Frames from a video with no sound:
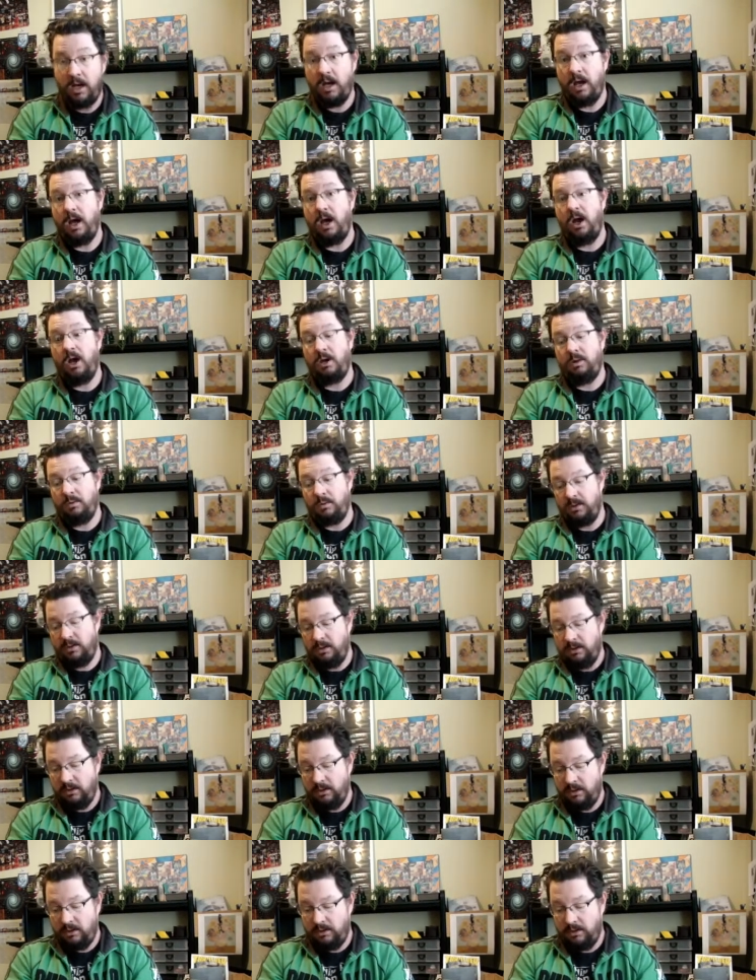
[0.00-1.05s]

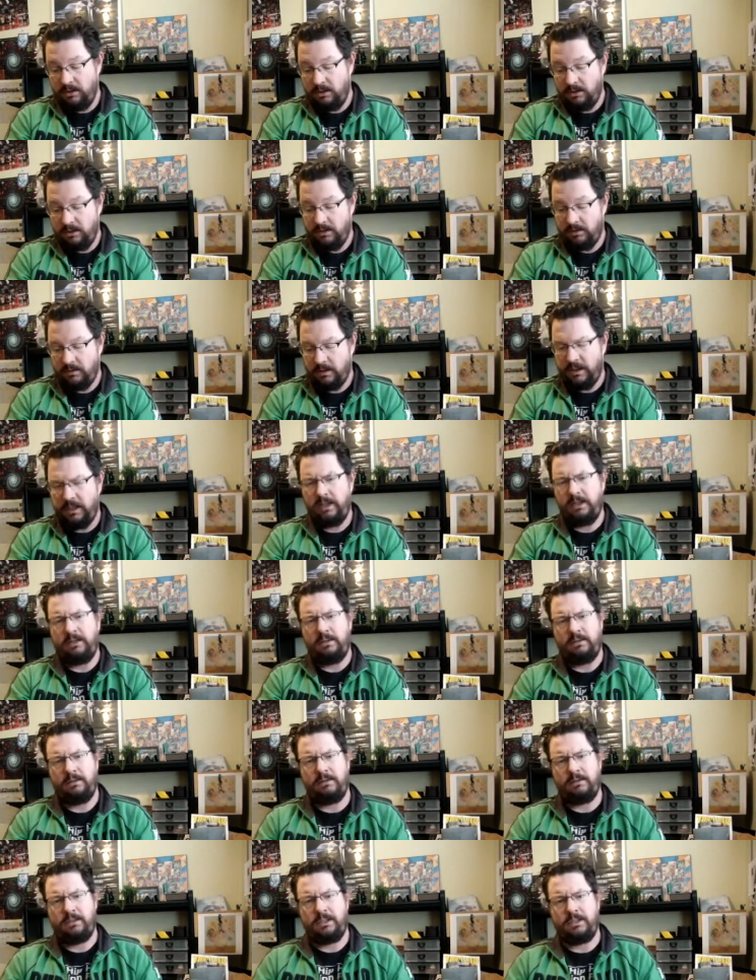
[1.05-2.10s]
awkward, right?
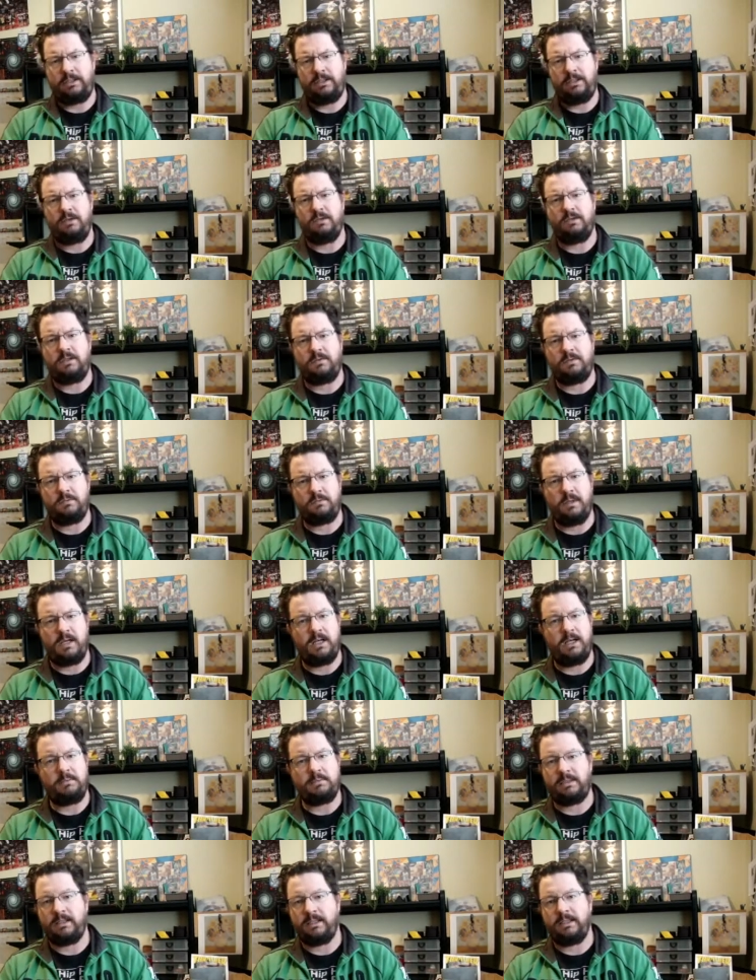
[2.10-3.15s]
Like, Joseph's
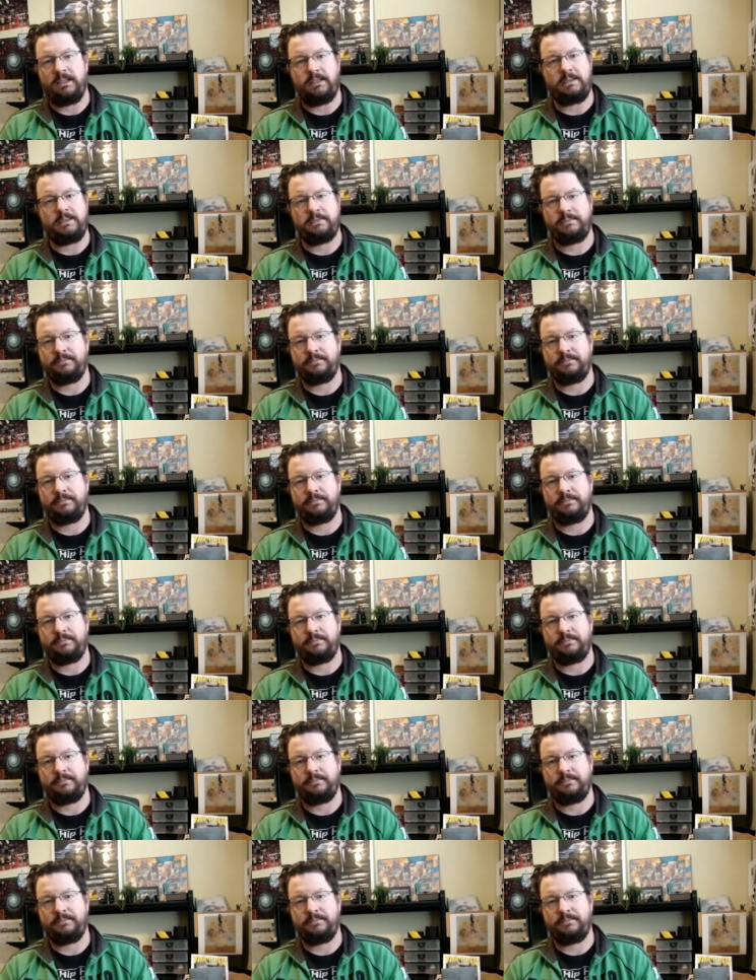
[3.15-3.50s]
mom's like,